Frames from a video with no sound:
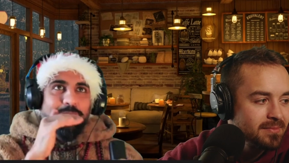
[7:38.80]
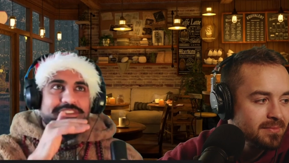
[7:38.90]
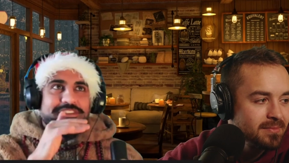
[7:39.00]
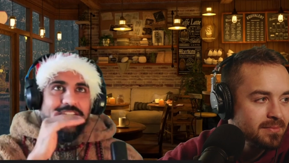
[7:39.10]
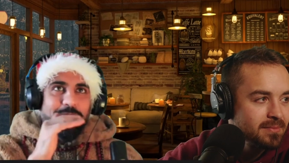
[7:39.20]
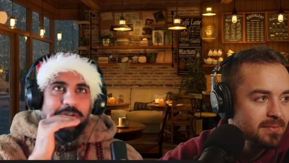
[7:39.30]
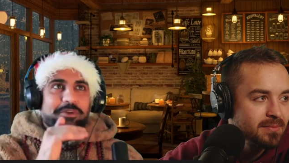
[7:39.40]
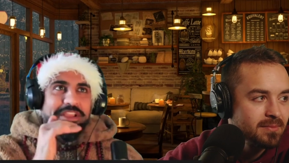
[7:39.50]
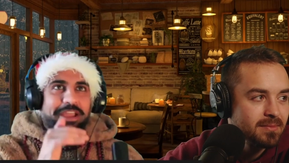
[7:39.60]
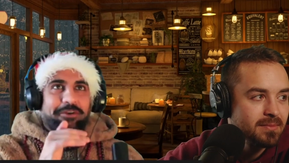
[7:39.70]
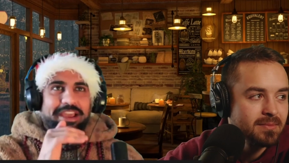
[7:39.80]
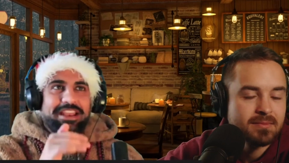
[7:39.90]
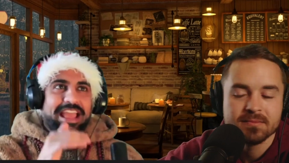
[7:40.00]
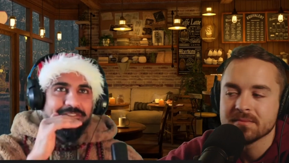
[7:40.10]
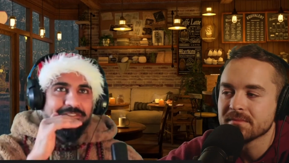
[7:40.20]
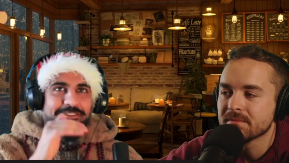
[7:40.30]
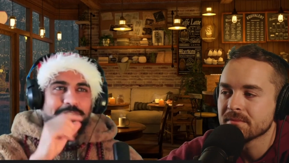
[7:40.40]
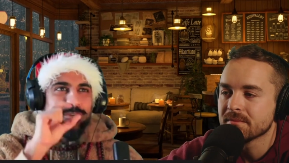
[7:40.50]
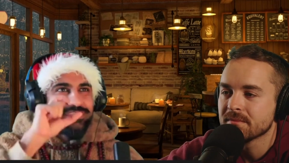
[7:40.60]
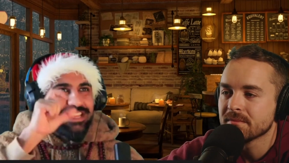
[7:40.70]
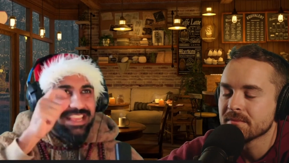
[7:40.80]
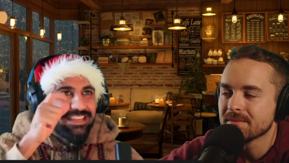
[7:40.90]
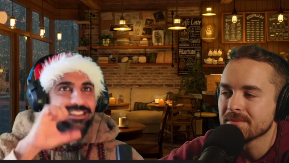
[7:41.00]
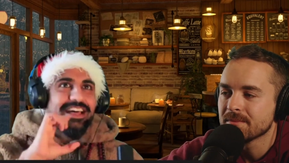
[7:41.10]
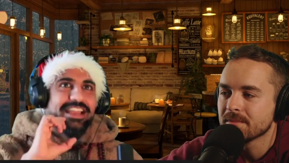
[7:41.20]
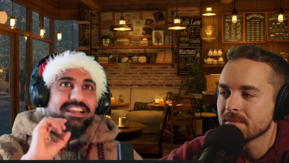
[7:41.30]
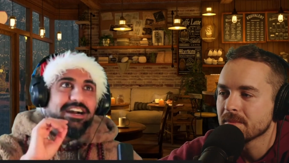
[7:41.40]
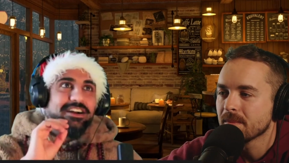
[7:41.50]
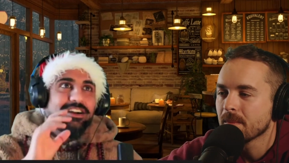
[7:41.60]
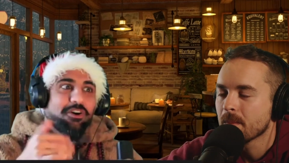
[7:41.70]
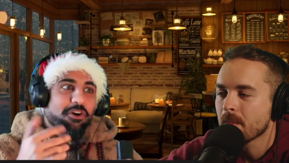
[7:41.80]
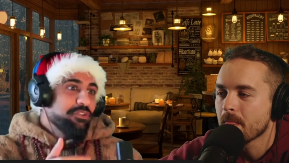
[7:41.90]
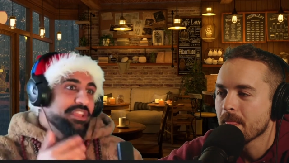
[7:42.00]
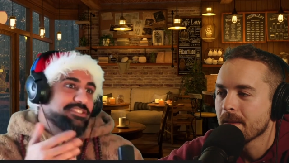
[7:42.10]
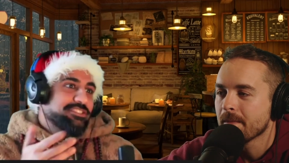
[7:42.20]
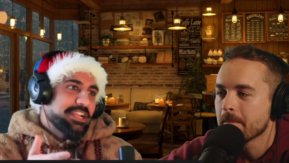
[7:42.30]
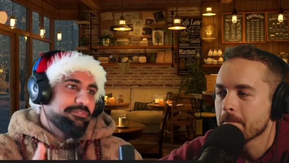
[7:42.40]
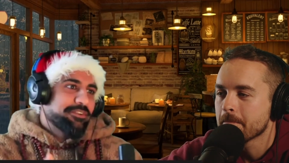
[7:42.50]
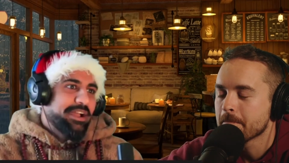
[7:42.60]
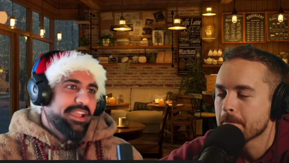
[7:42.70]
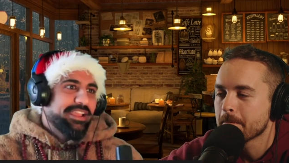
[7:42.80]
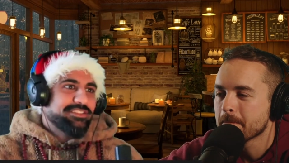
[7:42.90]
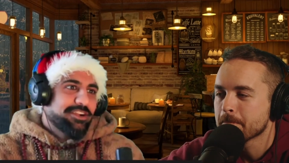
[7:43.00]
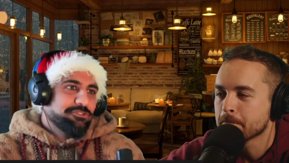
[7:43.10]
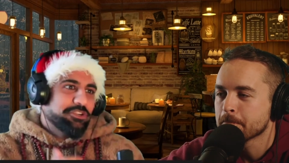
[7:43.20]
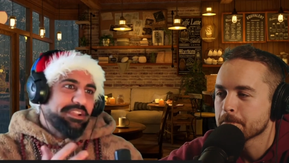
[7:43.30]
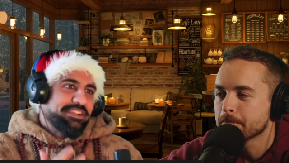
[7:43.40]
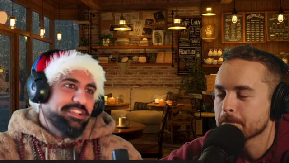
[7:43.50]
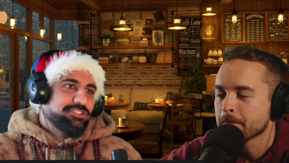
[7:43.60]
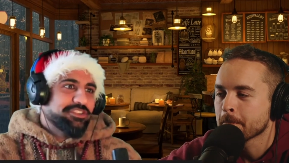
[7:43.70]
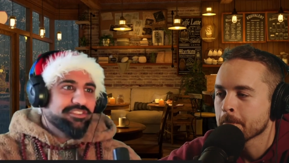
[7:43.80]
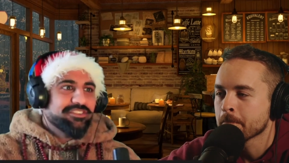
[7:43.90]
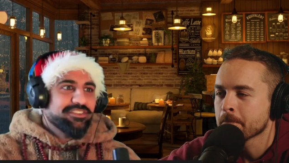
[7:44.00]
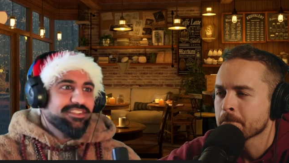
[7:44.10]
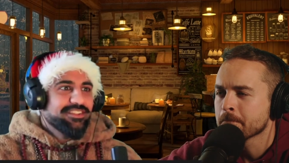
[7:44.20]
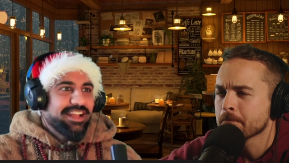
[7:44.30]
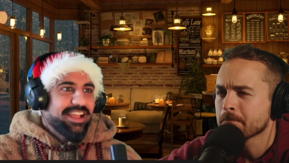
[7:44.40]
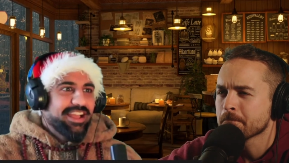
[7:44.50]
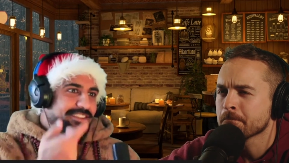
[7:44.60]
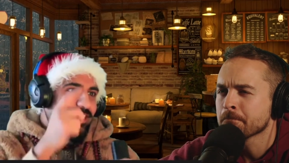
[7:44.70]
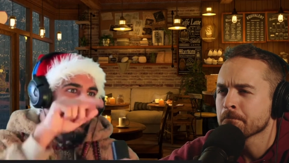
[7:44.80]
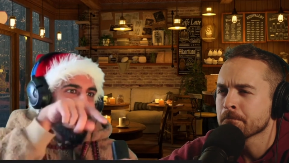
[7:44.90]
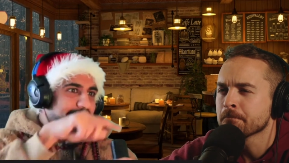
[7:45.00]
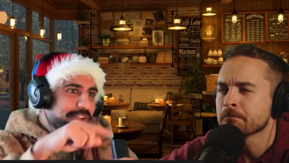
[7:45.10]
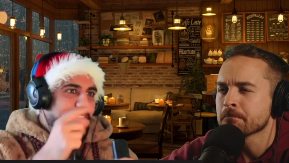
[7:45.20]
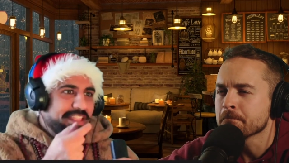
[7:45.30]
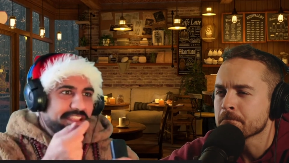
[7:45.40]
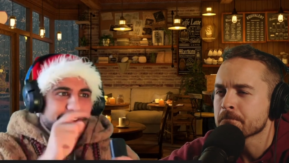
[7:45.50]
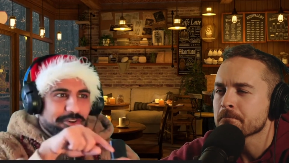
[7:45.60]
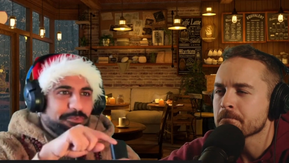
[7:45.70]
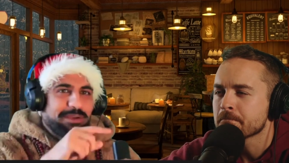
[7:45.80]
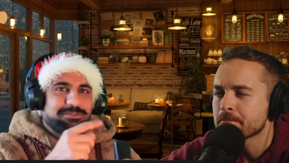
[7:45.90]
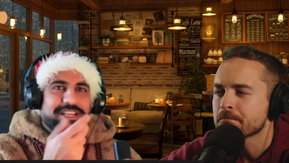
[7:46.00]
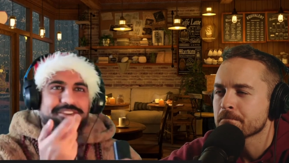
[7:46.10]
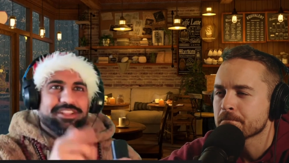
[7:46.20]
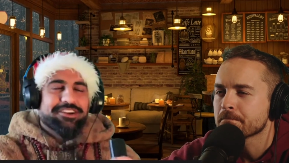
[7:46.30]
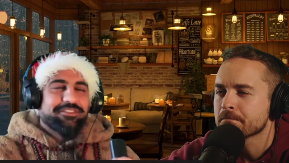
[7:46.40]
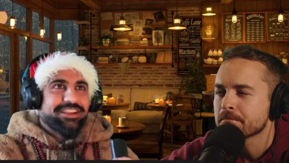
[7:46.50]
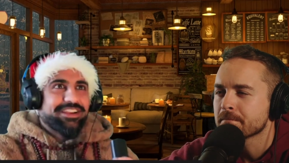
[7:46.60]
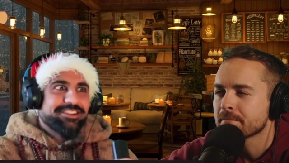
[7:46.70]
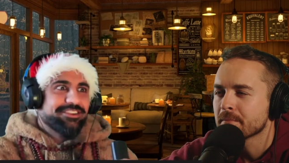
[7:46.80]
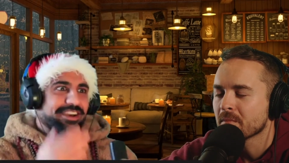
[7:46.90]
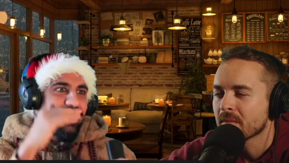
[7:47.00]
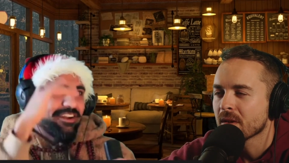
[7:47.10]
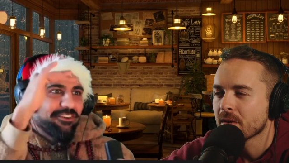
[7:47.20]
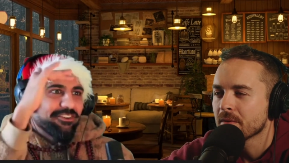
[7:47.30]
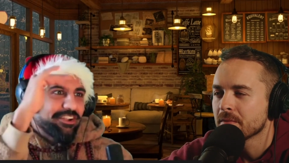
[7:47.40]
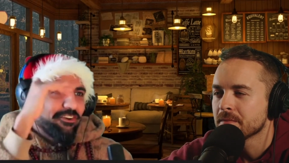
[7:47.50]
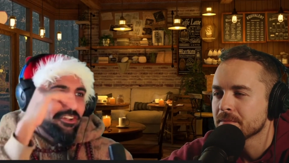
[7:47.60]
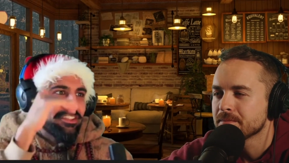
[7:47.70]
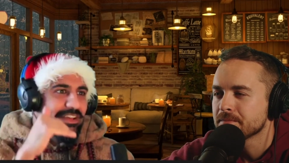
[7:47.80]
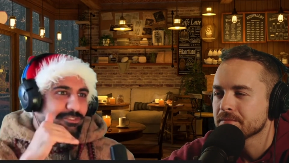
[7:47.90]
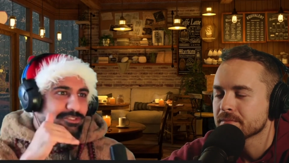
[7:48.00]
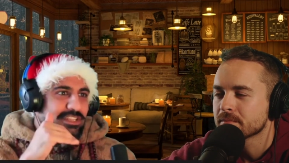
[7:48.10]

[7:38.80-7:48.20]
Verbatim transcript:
Speaker 1: time, one week I went, everyone was in like, uh, oh yeah, sign up for my tantric meditation. And uh, if you, and then you go to the website, you're like, oh my God, you got, you got all the levels.